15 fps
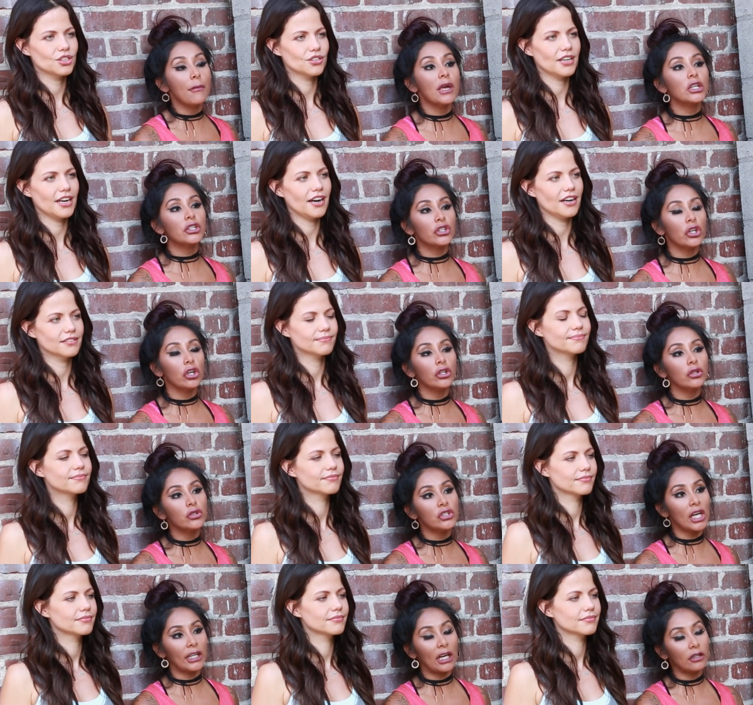Speaker 1: And make sure you
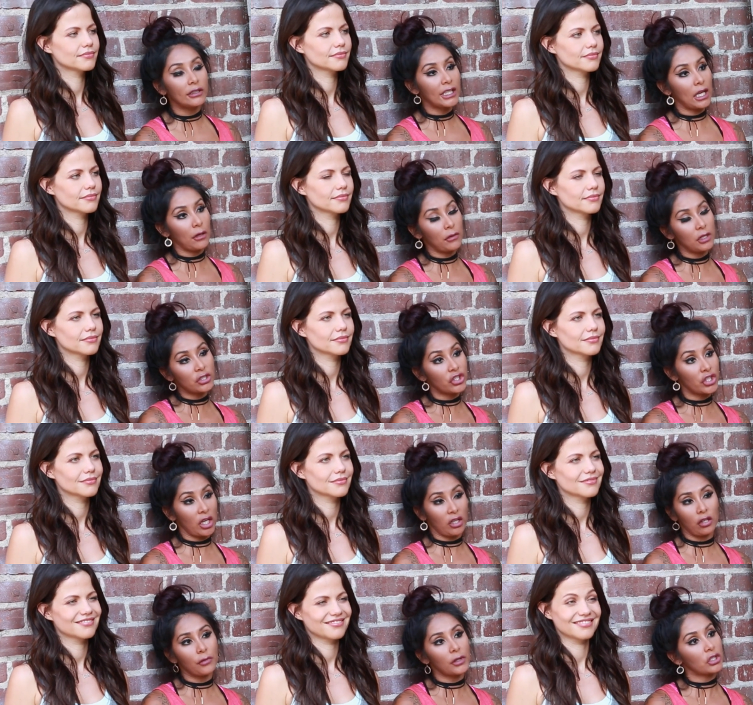check out Tammin's
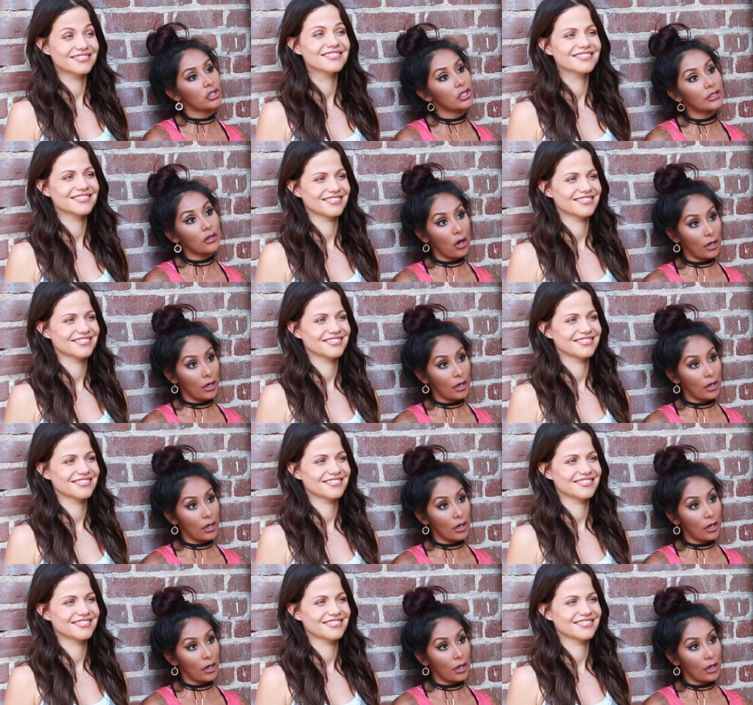channel because she's